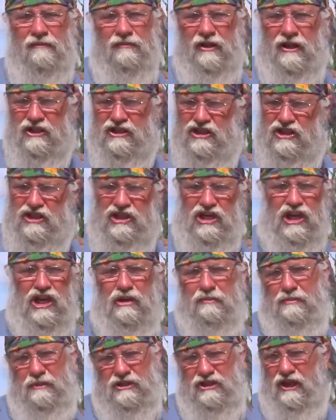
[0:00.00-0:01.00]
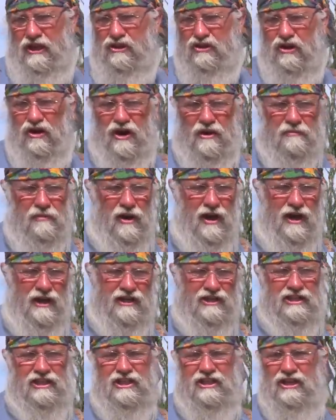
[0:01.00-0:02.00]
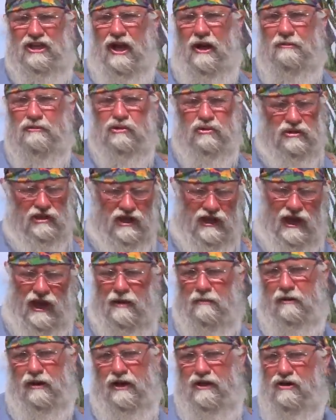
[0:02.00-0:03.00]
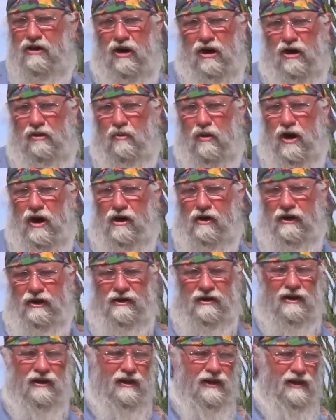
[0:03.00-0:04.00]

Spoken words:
It's cheap, it's like $30. It comes with the cabling to hardwire it,